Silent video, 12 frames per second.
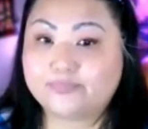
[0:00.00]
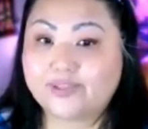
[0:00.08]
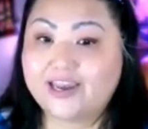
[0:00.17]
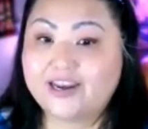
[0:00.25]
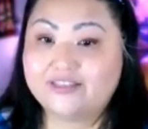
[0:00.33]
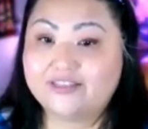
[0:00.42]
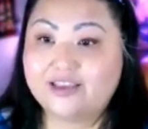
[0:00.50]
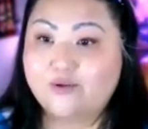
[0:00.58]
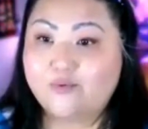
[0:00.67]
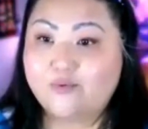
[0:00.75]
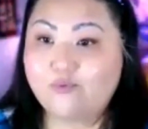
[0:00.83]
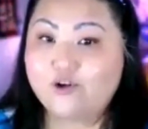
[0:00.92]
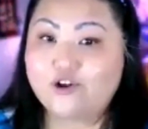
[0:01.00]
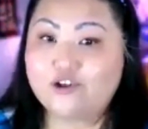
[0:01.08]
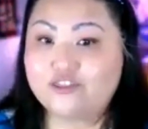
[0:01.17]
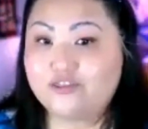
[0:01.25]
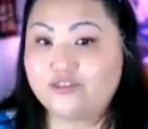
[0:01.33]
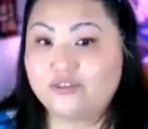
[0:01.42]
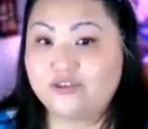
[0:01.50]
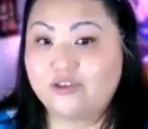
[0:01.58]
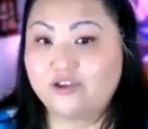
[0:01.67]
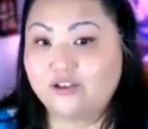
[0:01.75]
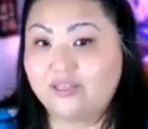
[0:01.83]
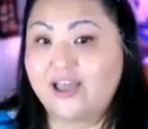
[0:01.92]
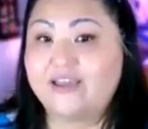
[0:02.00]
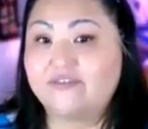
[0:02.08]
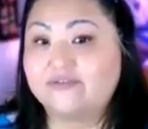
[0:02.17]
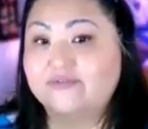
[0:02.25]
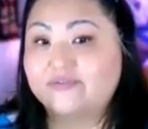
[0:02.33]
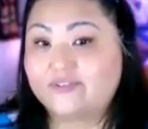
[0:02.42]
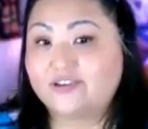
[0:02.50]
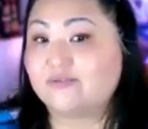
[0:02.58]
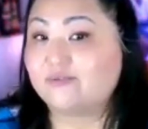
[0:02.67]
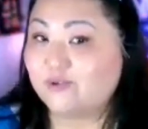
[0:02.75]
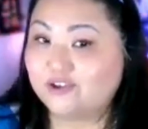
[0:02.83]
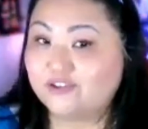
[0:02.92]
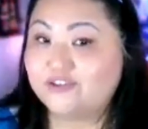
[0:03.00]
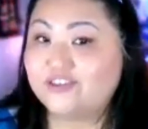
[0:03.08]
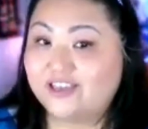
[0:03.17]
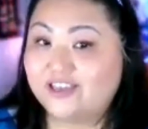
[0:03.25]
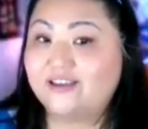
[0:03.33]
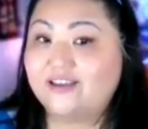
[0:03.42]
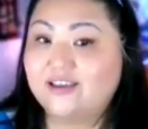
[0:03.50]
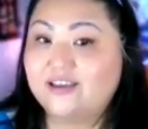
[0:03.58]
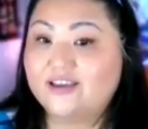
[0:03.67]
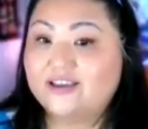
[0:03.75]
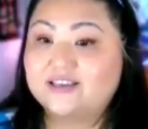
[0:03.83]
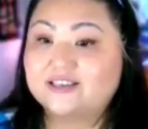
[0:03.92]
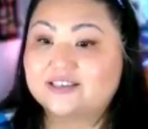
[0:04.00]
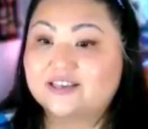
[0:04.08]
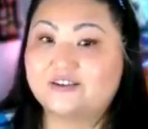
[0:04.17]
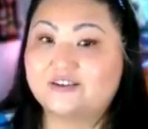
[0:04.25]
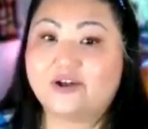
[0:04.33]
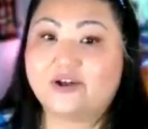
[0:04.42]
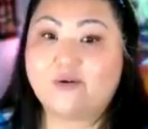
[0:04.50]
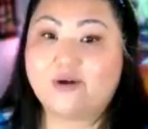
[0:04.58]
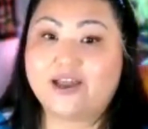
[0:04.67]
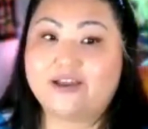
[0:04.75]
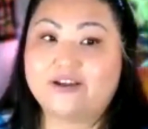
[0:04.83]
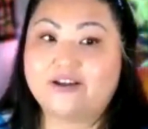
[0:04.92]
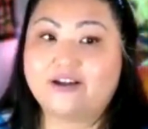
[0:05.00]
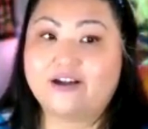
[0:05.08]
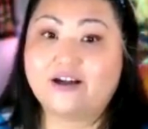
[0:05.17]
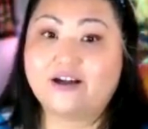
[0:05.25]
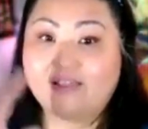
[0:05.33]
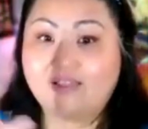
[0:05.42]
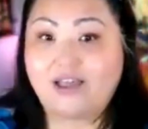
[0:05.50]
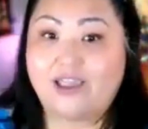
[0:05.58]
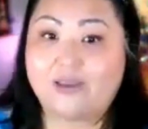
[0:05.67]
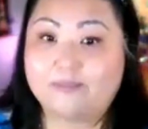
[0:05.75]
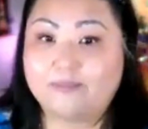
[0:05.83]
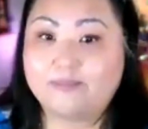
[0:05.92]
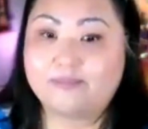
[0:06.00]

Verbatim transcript: anything worth your life you know worth it is going to require a climb